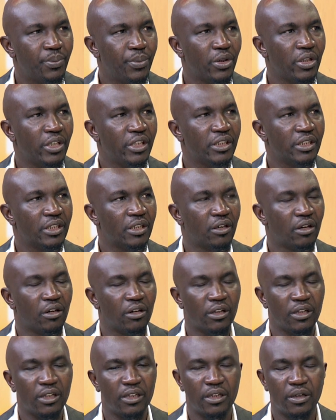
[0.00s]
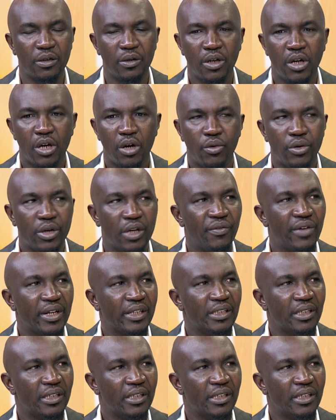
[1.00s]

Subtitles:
political whatever